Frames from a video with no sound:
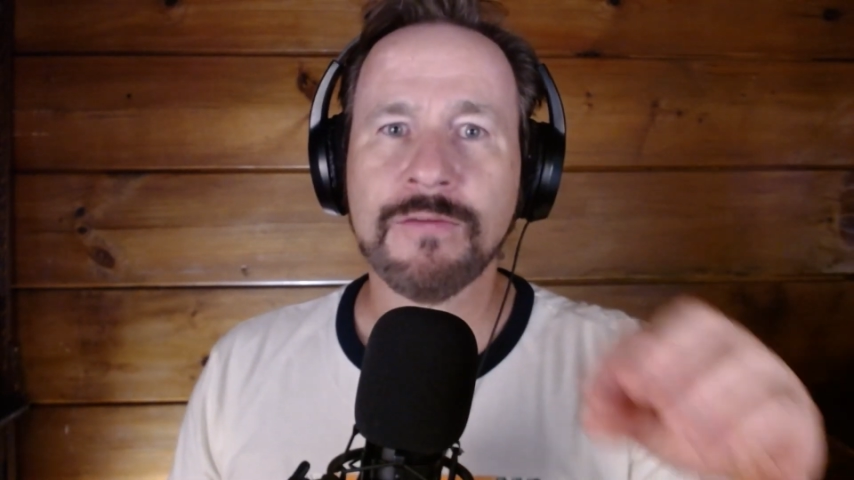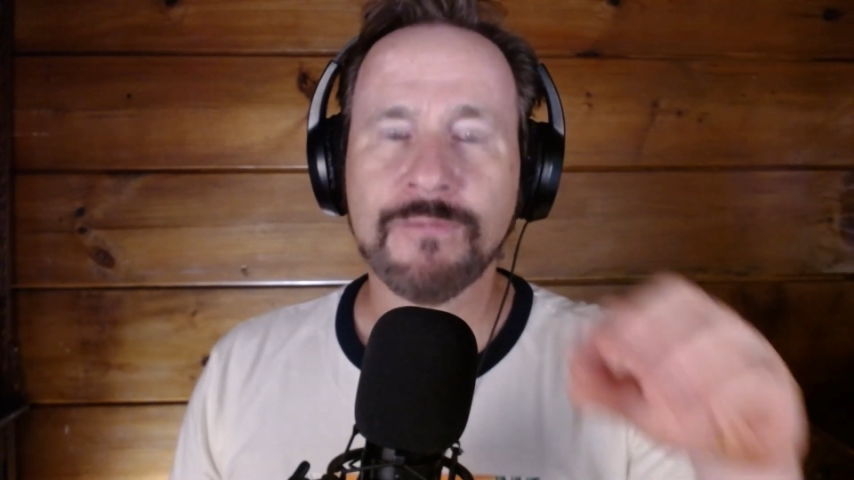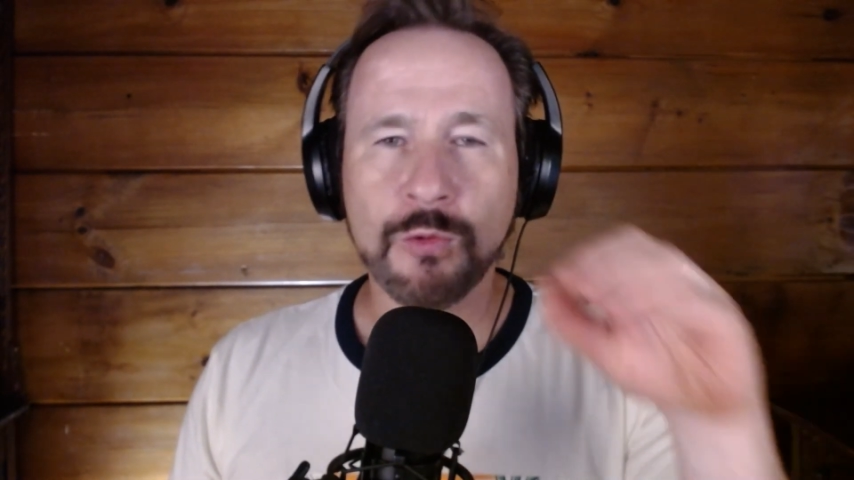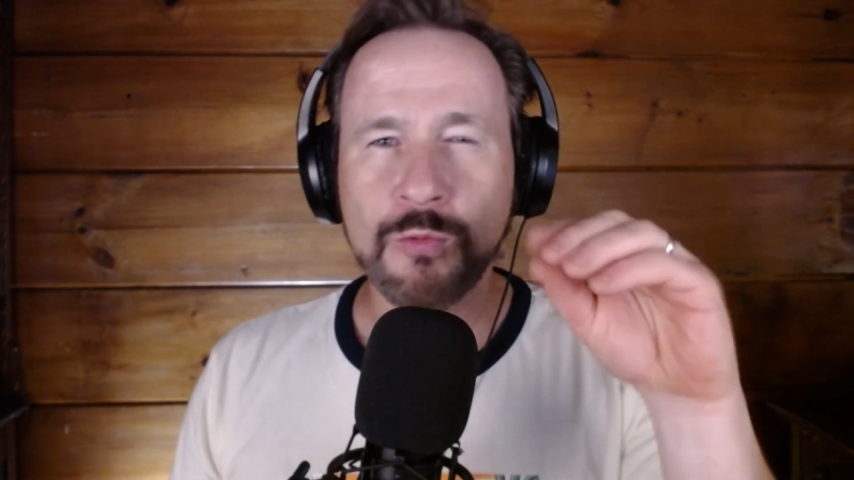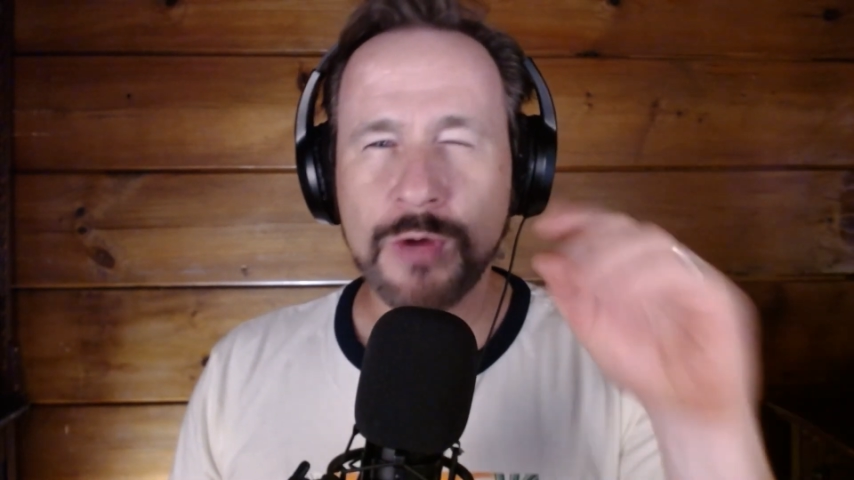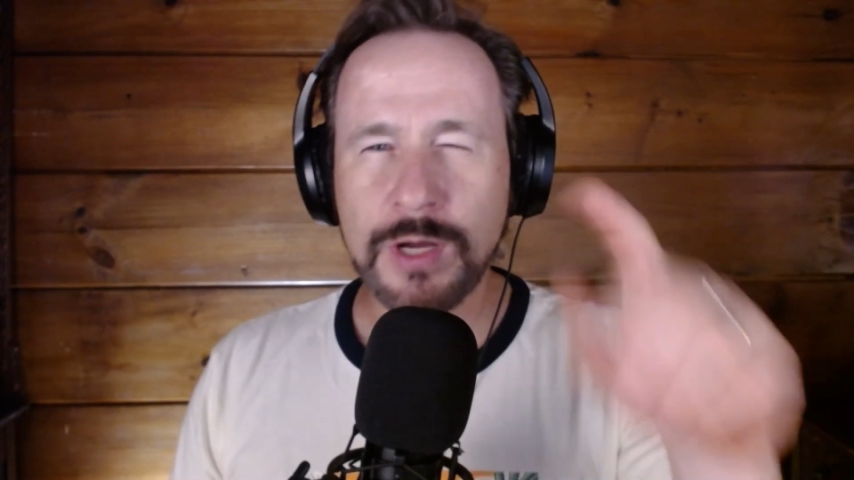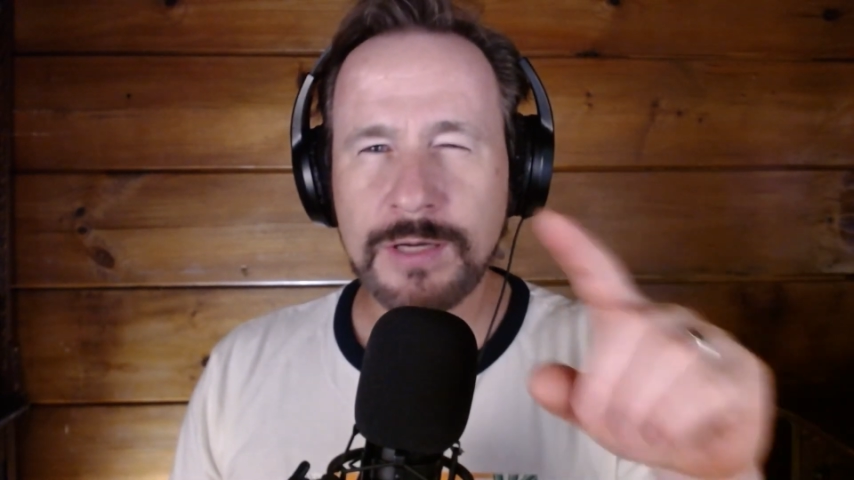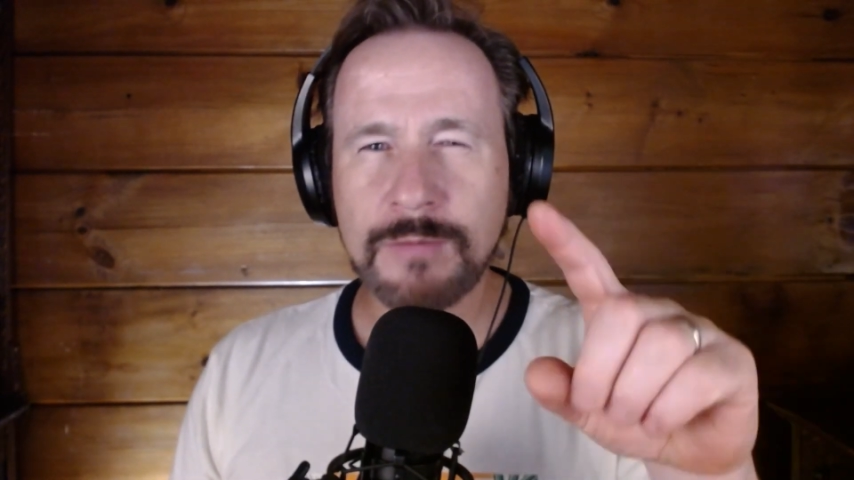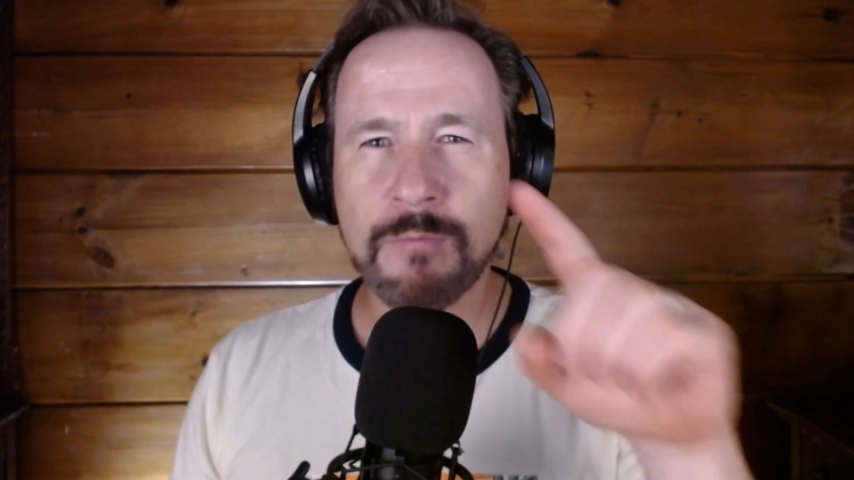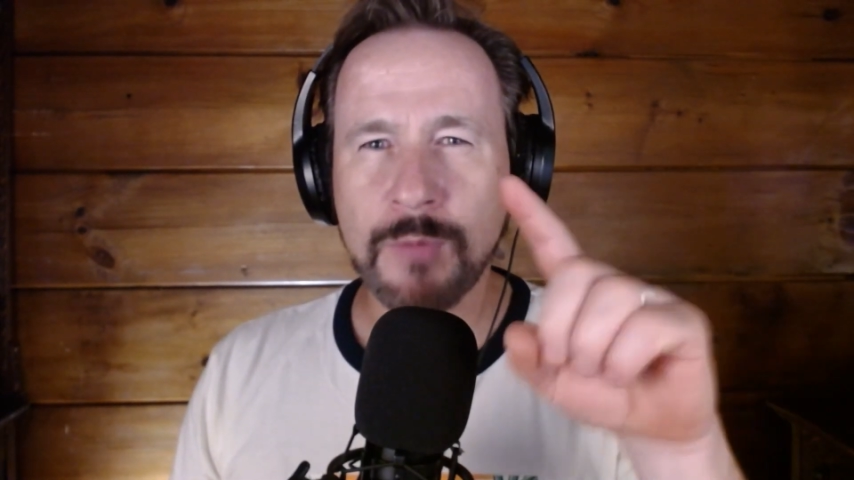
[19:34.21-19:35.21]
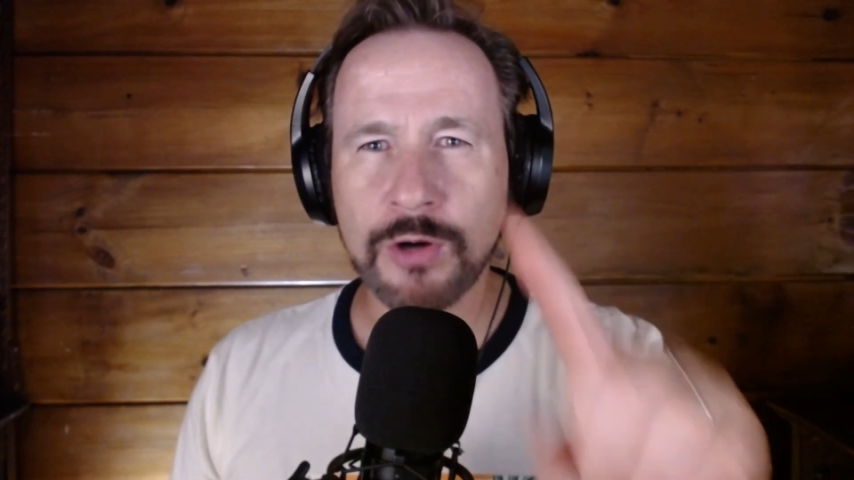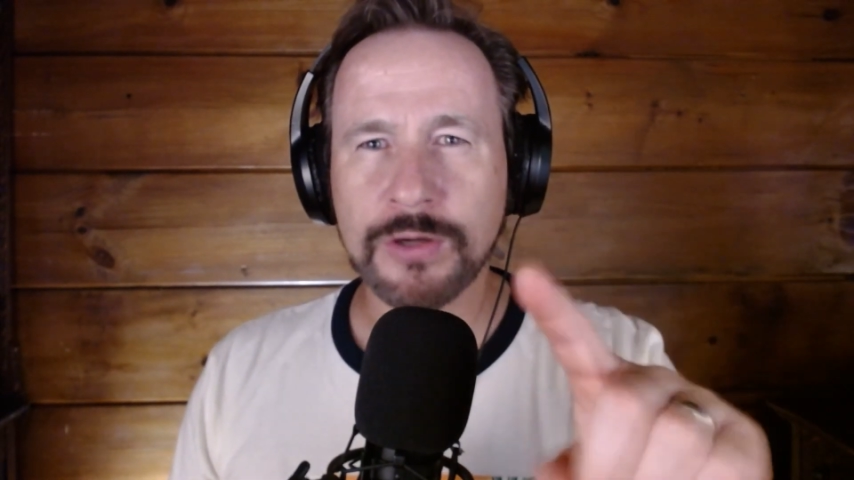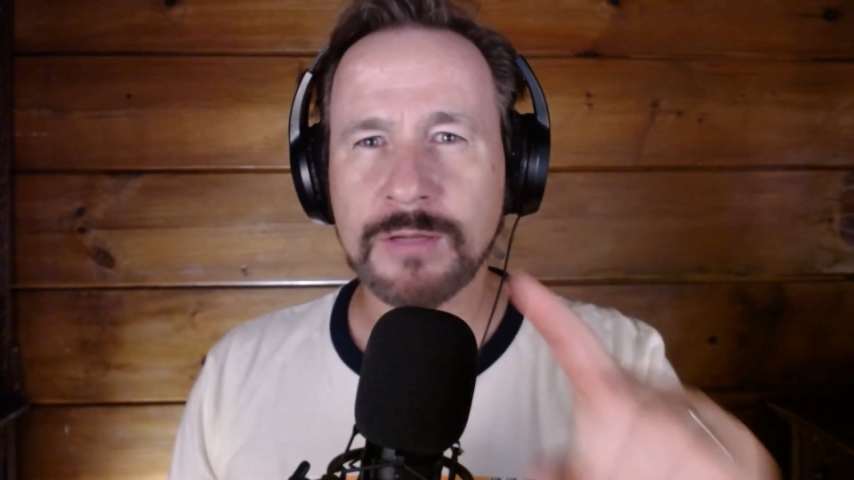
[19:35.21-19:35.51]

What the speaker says: for one market